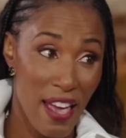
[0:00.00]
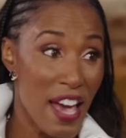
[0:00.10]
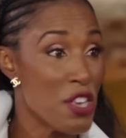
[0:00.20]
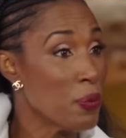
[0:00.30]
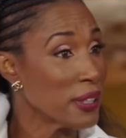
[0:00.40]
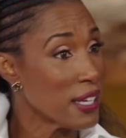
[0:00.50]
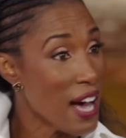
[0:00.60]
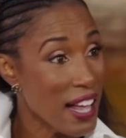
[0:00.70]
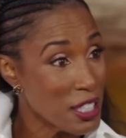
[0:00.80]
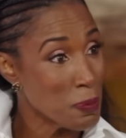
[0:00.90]
and you went to
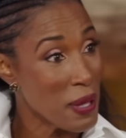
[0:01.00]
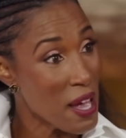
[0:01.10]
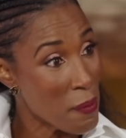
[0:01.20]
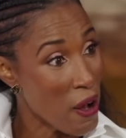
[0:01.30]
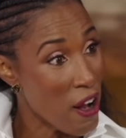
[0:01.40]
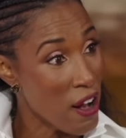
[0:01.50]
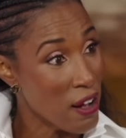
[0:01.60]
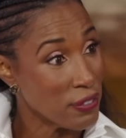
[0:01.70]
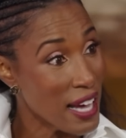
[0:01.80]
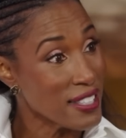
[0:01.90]
college playing wow.
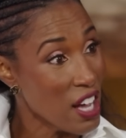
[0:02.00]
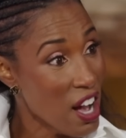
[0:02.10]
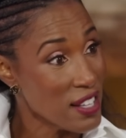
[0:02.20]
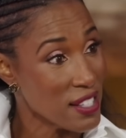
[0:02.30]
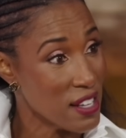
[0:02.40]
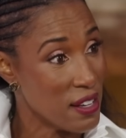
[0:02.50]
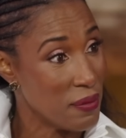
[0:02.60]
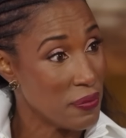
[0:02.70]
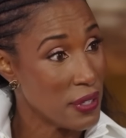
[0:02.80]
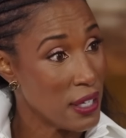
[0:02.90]
ball. That's awesome.
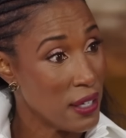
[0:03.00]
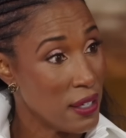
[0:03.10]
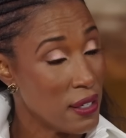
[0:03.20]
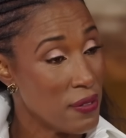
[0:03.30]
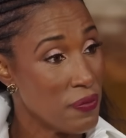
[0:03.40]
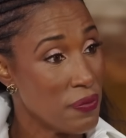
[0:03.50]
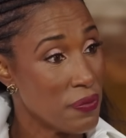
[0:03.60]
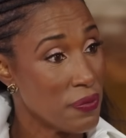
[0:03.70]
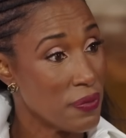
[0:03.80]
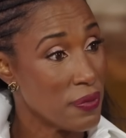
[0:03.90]
And look, I thought I
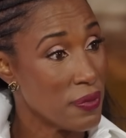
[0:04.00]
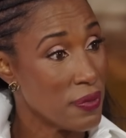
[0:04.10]
played you in high